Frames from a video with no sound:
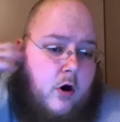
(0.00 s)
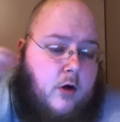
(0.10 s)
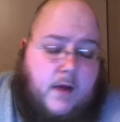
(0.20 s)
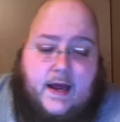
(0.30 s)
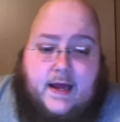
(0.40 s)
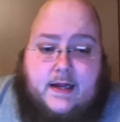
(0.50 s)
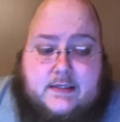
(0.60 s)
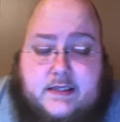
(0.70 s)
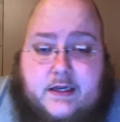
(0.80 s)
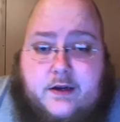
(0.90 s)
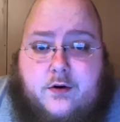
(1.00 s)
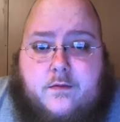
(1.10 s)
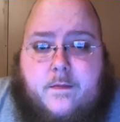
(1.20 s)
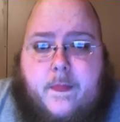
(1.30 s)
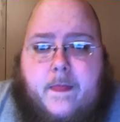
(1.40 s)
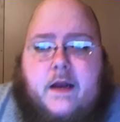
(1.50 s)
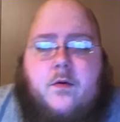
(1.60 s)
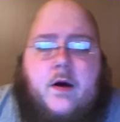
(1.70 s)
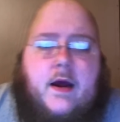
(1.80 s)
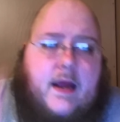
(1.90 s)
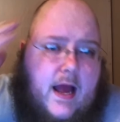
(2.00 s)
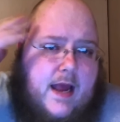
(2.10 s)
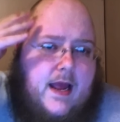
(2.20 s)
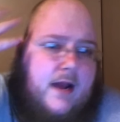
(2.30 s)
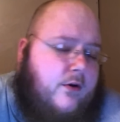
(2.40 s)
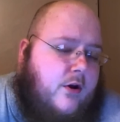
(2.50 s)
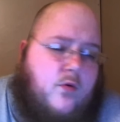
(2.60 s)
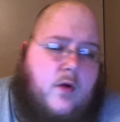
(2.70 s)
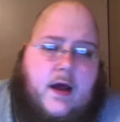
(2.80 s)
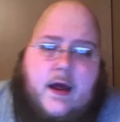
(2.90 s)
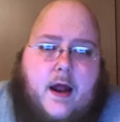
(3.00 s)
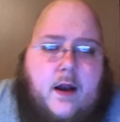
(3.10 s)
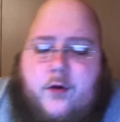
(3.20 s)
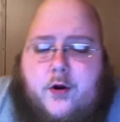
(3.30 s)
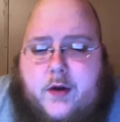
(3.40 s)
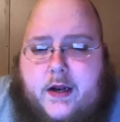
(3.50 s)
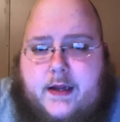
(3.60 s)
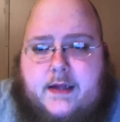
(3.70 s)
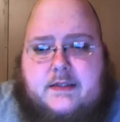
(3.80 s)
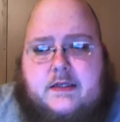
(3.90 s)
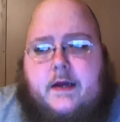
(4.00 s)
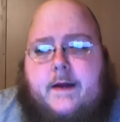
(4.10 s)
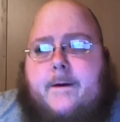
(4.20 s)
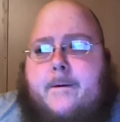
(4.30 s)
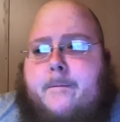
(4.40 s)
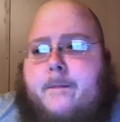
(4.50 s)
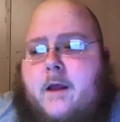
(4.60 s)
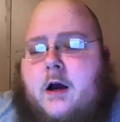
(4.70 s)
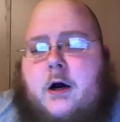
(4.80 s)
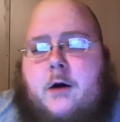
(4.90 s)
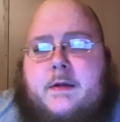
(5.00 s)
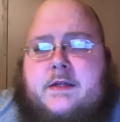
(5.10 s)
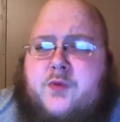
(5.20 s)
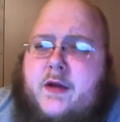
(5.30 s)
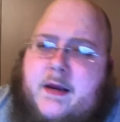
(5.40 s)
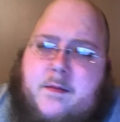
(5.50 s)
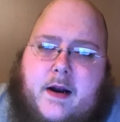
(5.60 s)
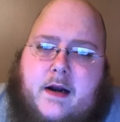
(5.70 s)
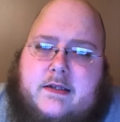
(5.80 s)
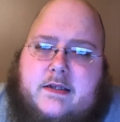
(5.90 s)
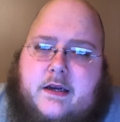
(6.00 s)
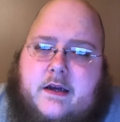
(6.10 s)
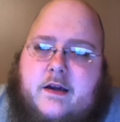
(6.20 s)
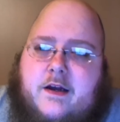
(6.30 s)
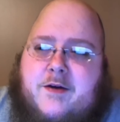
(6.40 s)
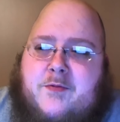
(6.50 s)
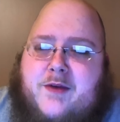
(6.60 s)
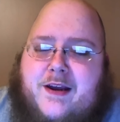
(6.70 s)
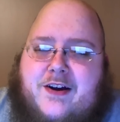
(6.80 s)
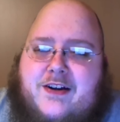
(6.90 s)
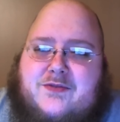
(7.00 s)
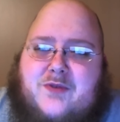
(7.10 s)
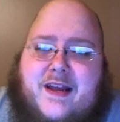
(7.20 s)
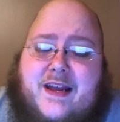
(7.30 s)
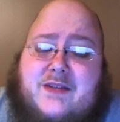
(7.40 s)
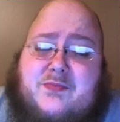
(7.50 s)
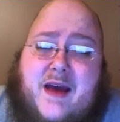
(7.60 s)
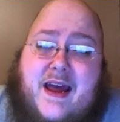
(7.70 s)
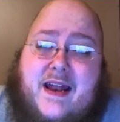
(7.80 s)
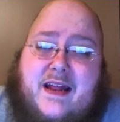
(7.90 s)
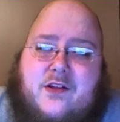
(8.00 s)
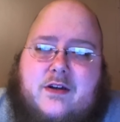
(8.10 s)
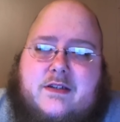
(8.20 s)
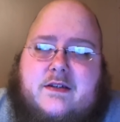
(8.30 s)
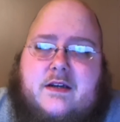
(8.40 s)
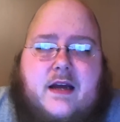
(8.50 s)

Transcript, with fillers: on my head still. Anyway, I, I don't know what I, I don't know what it is. Um, it's really embarrassing because when it gets bad, it looks